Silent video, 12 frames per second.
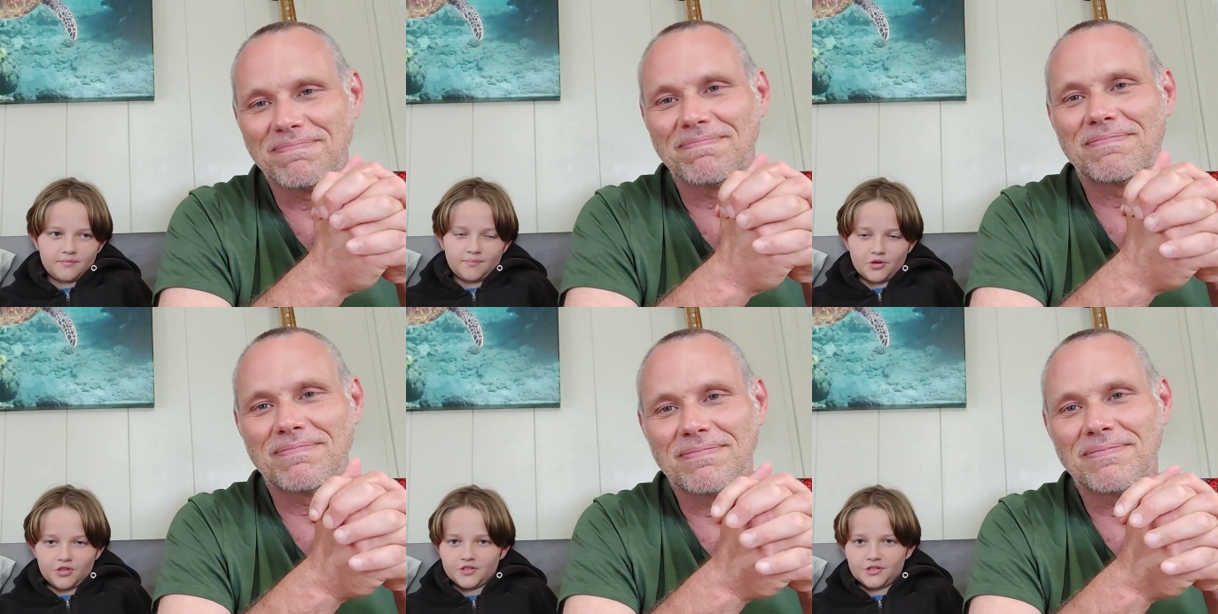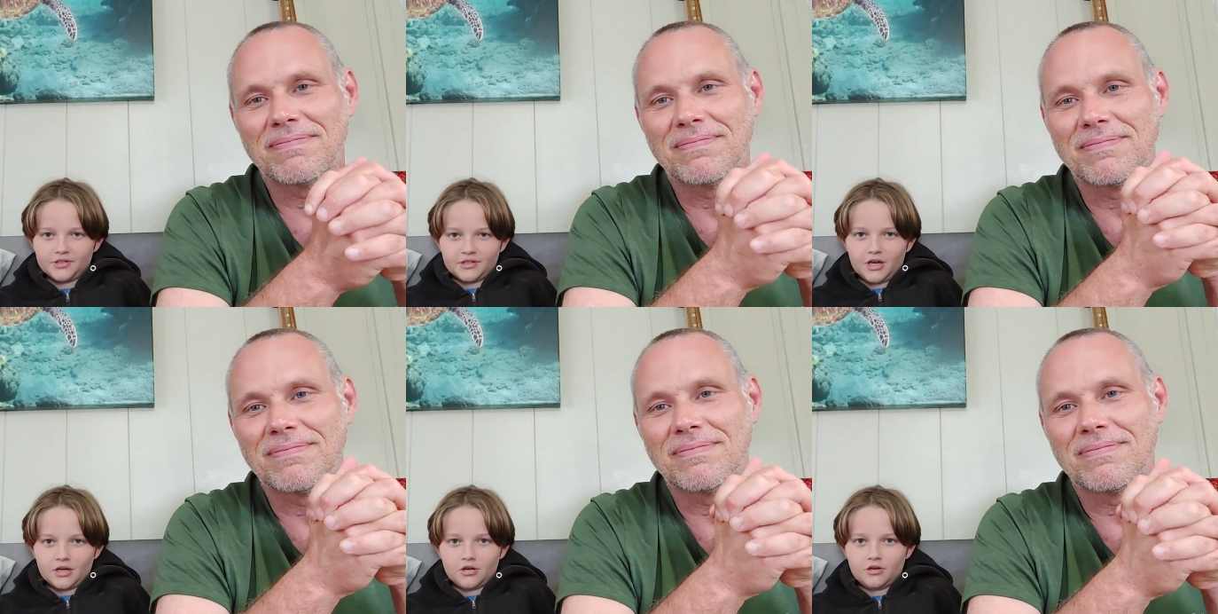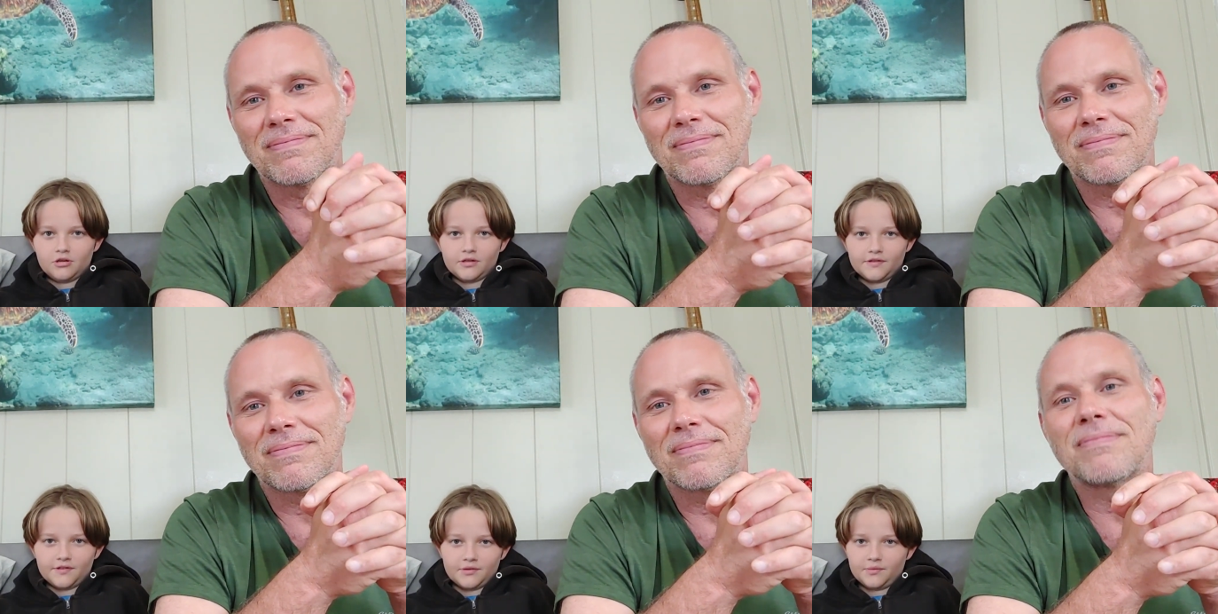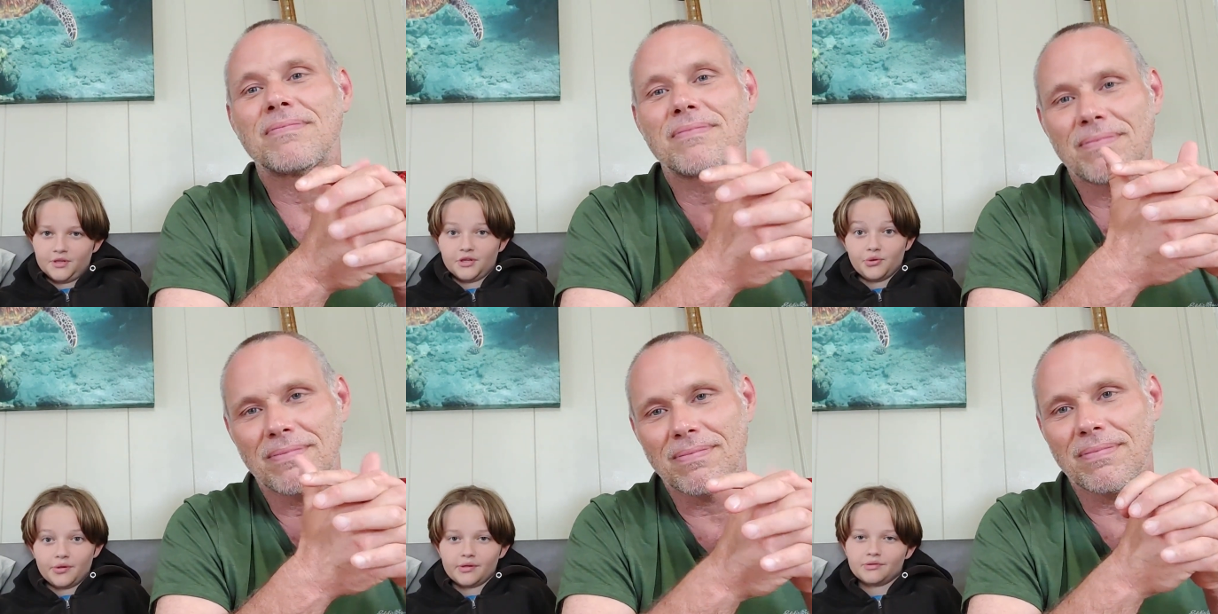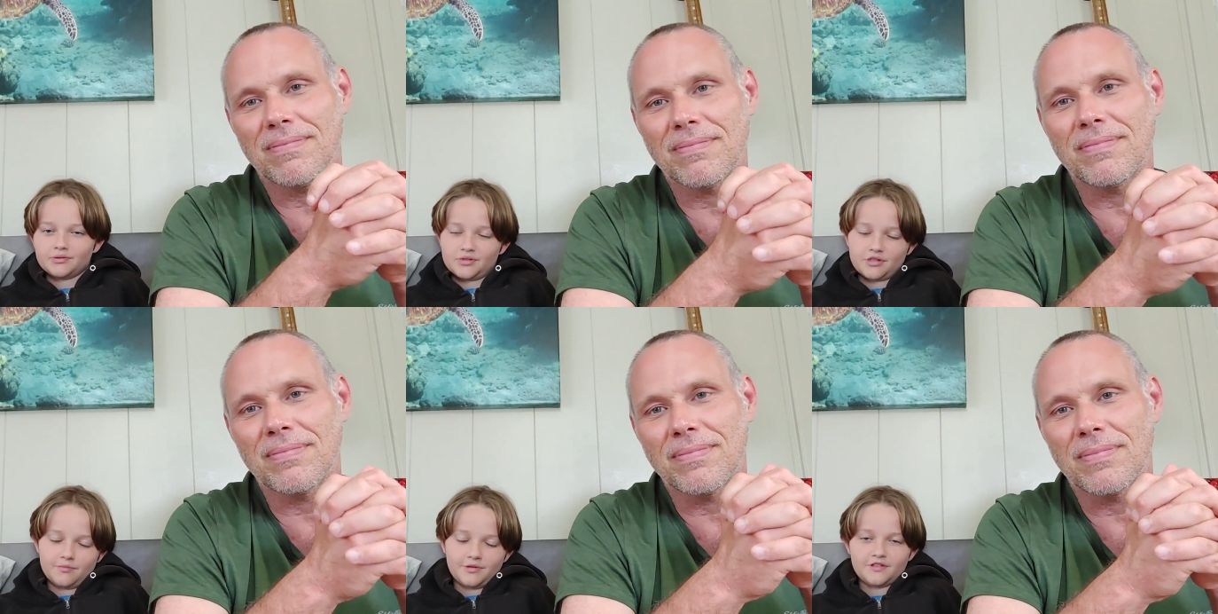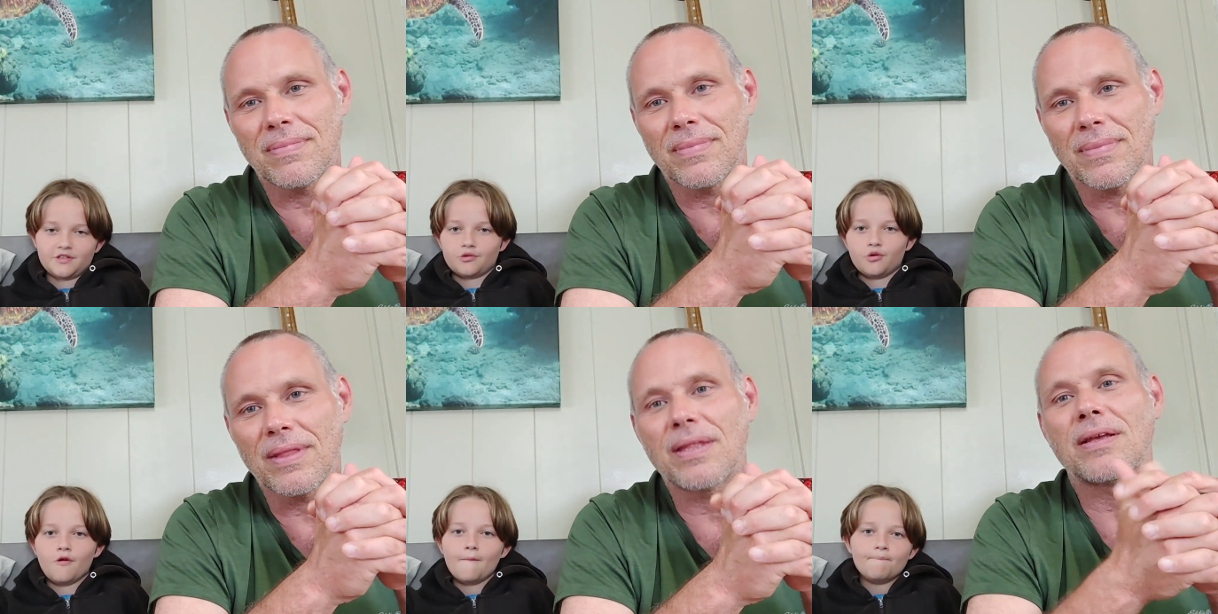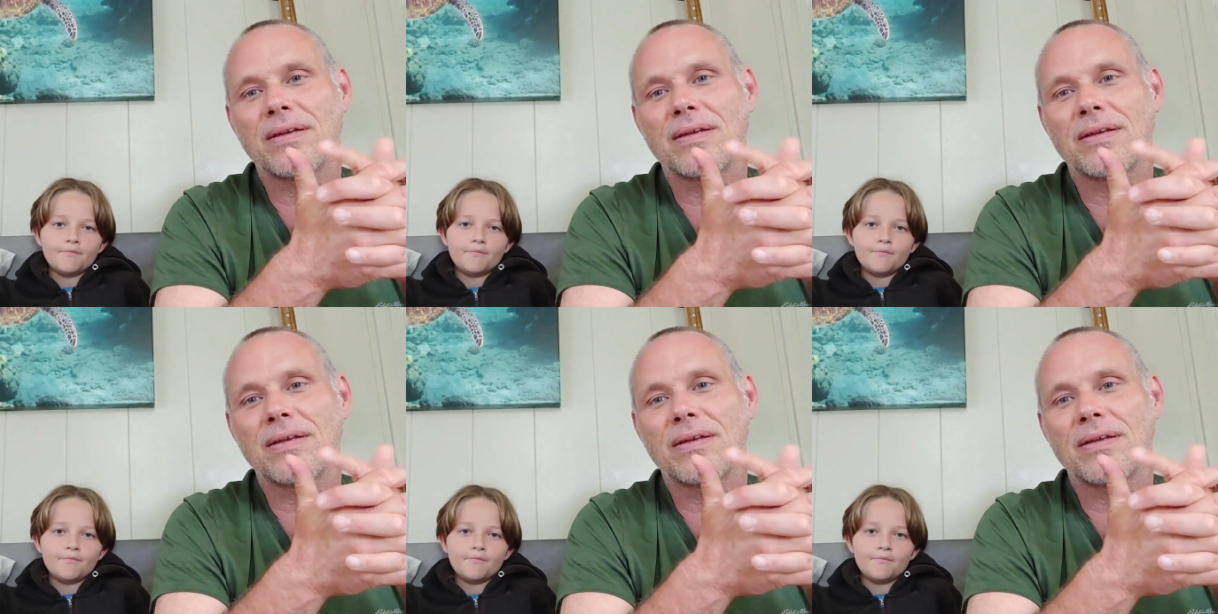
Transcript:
Speaker 1: person got called, so we knew that there was going to be a sequel.